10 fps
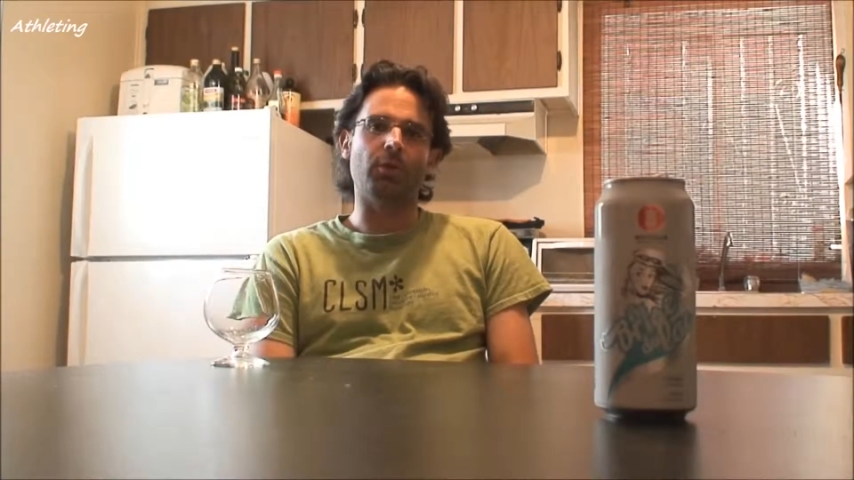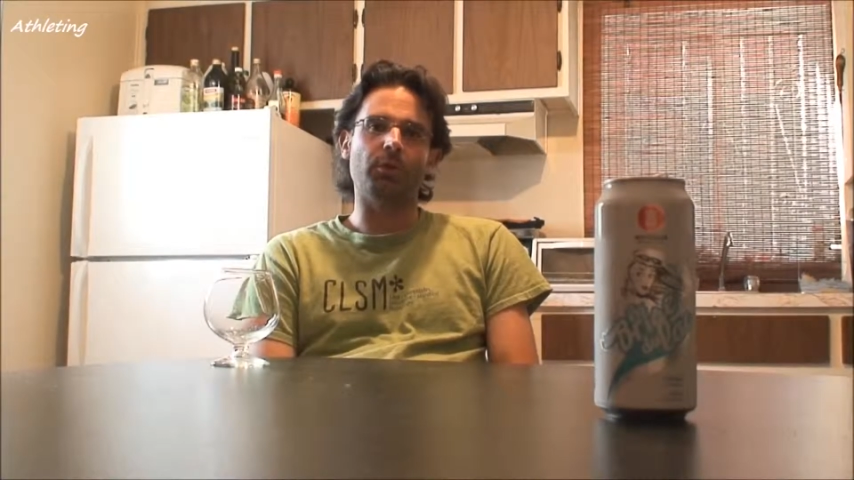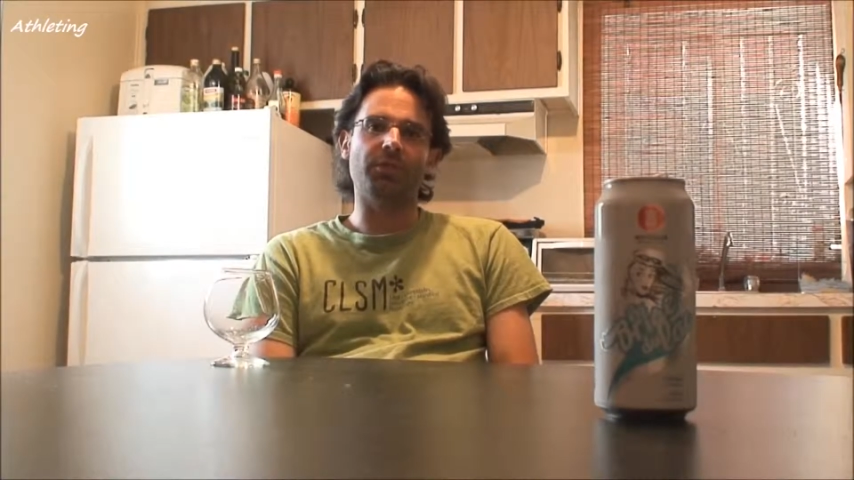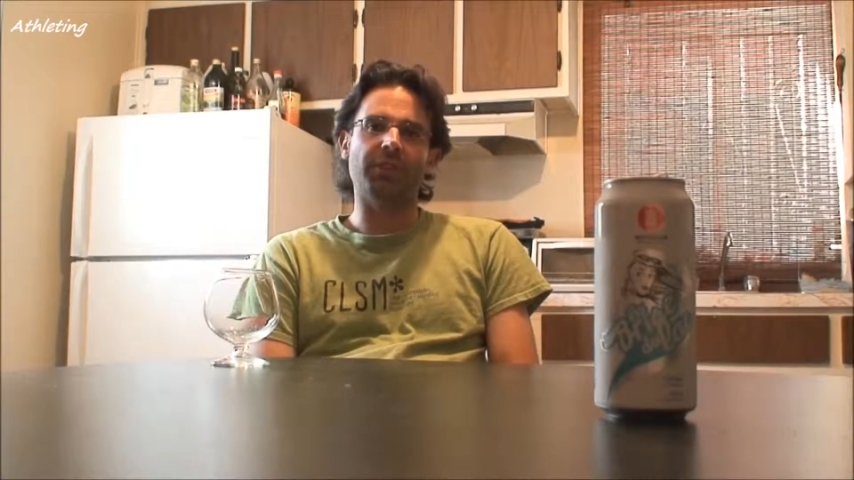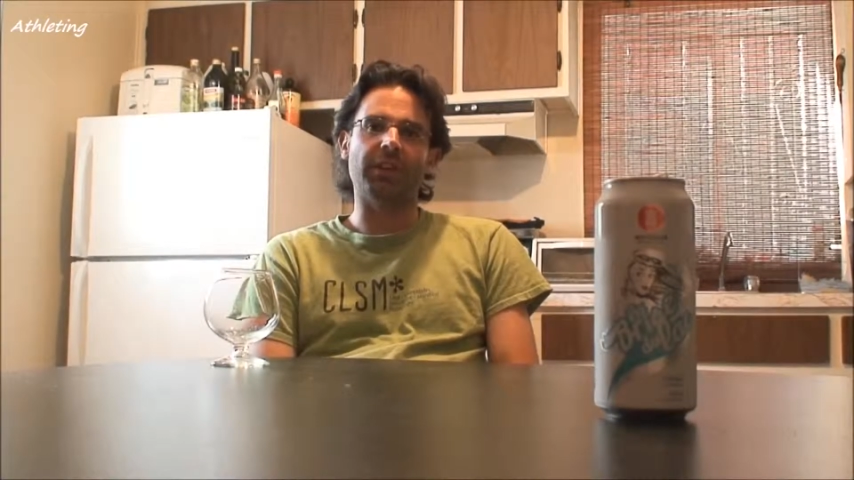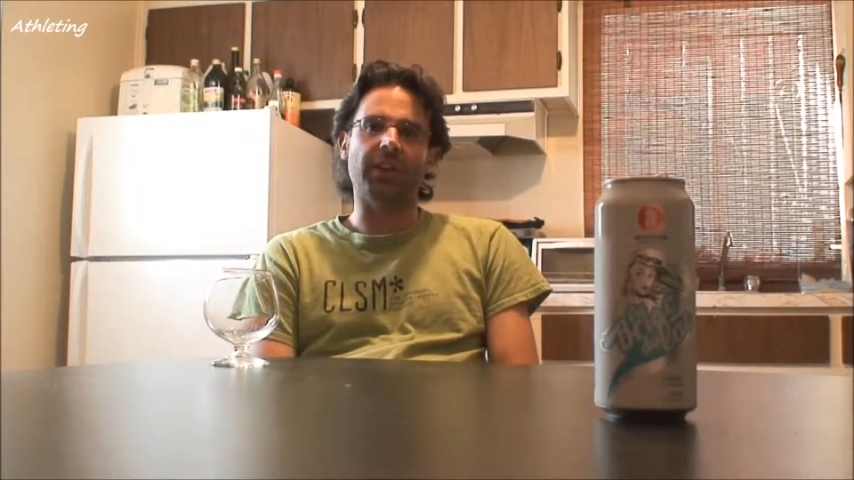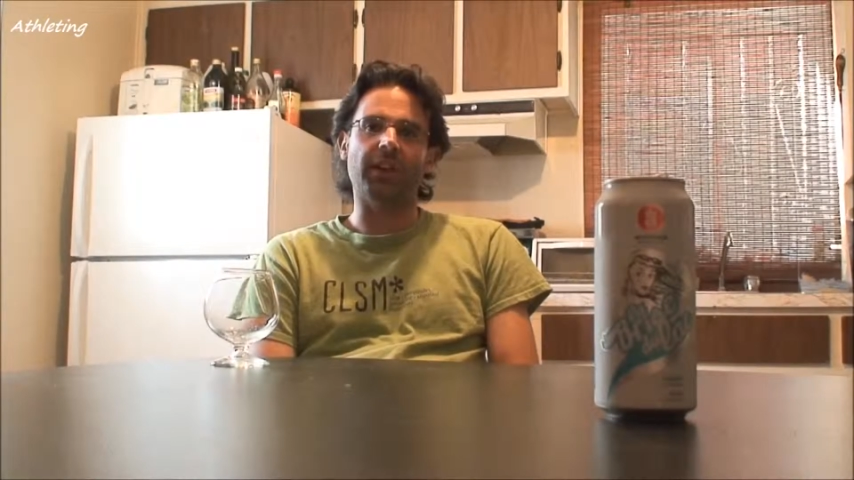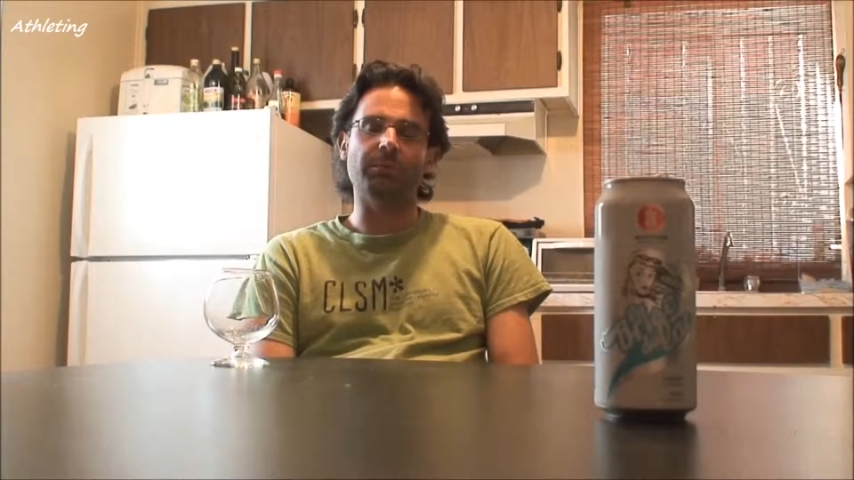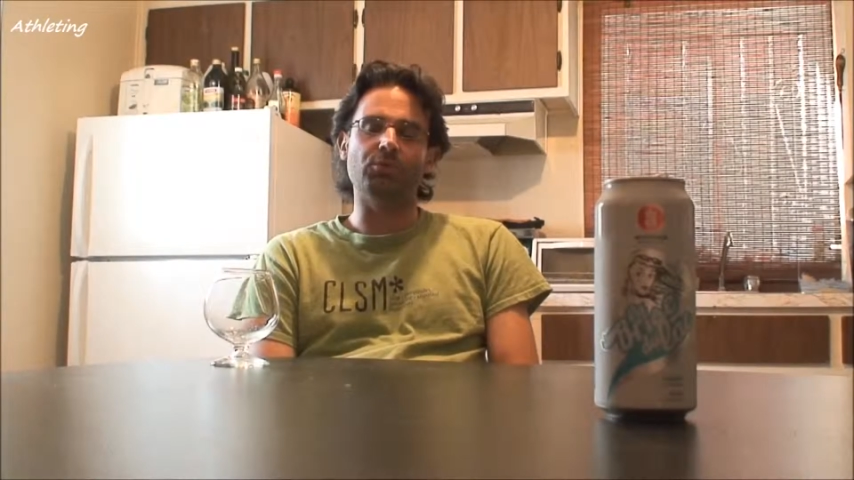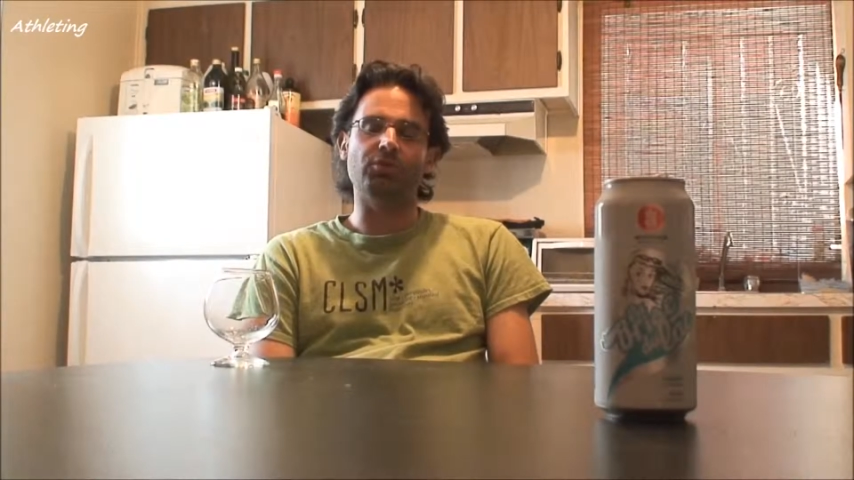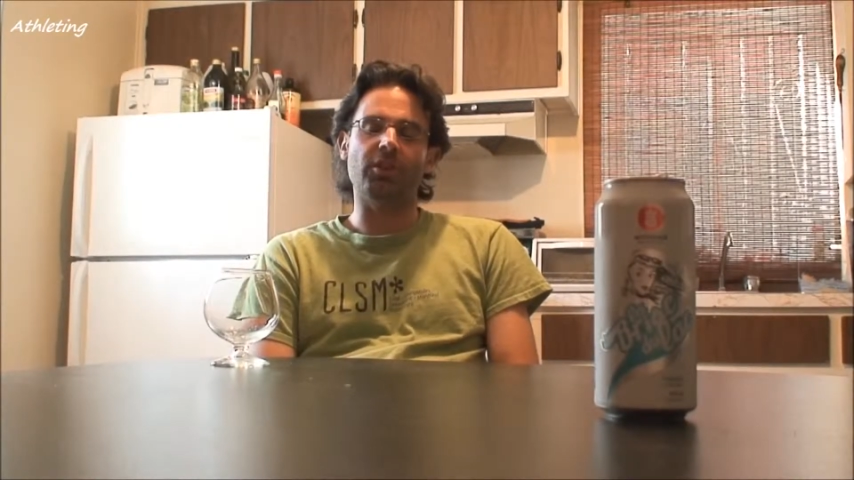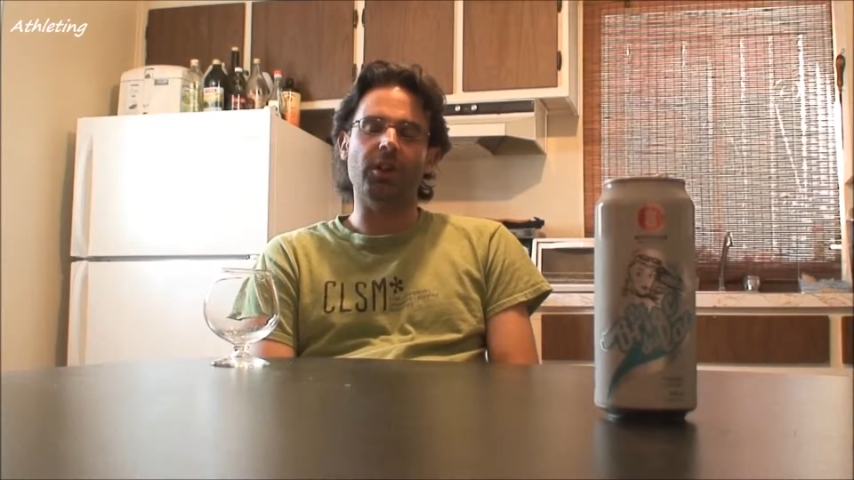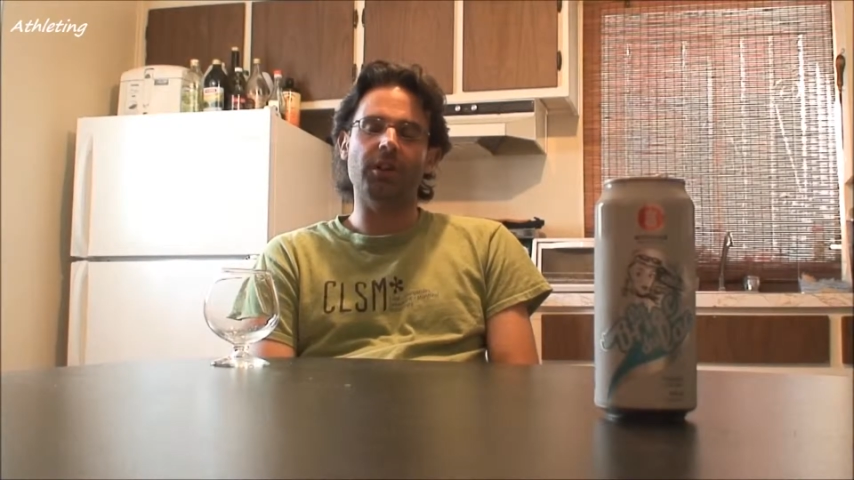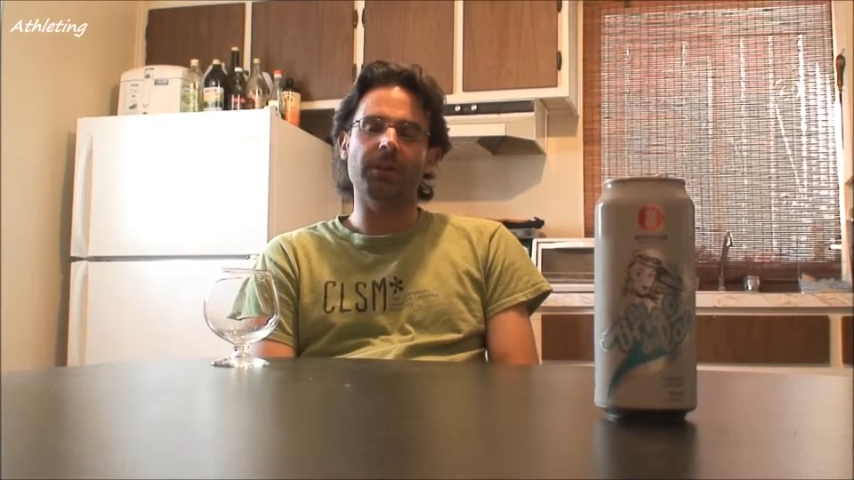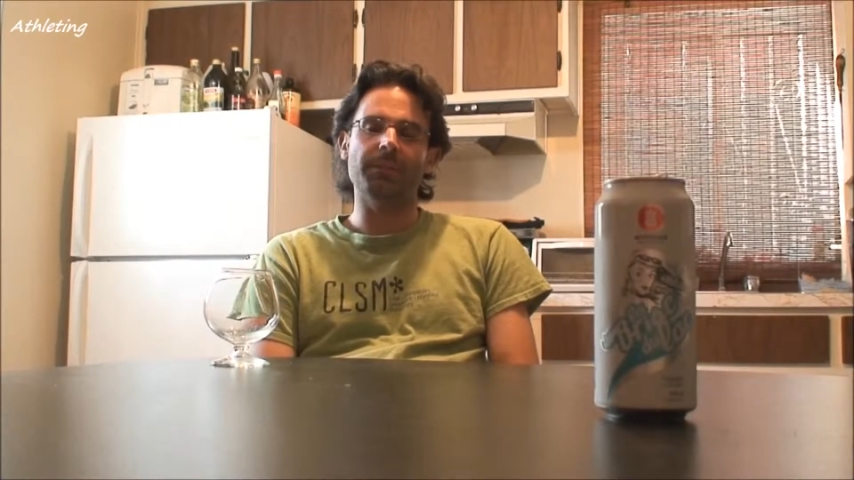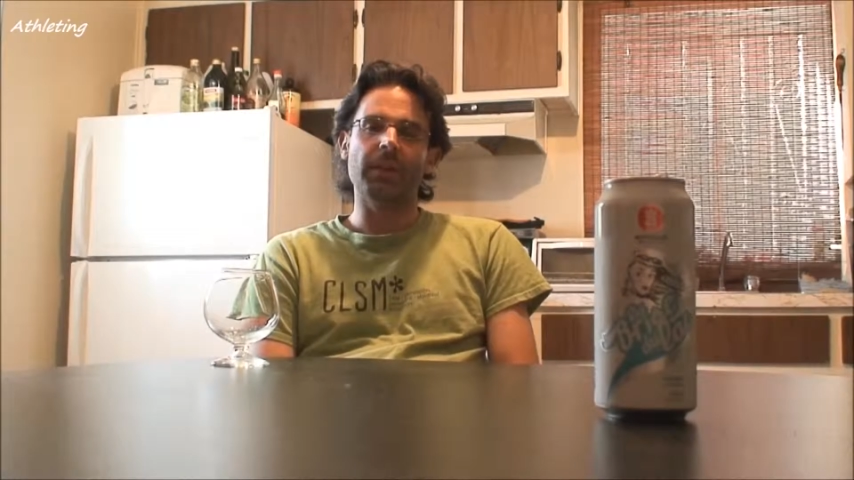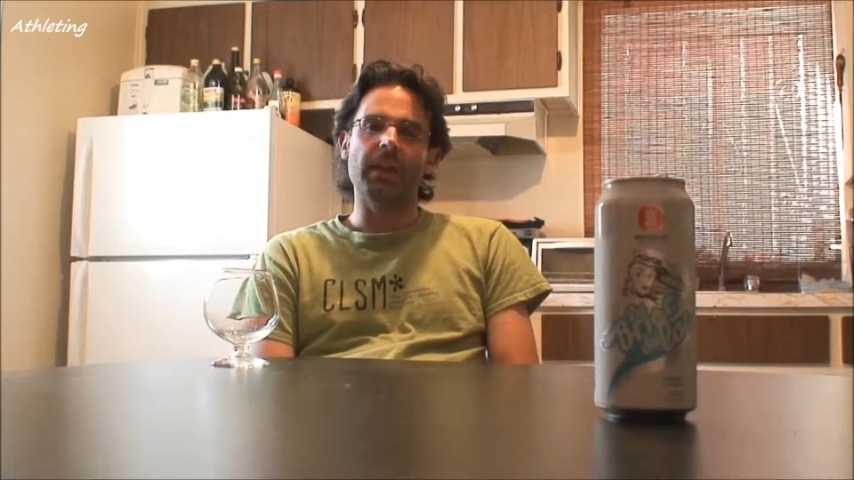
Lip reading: host, Frédéric Bouchard,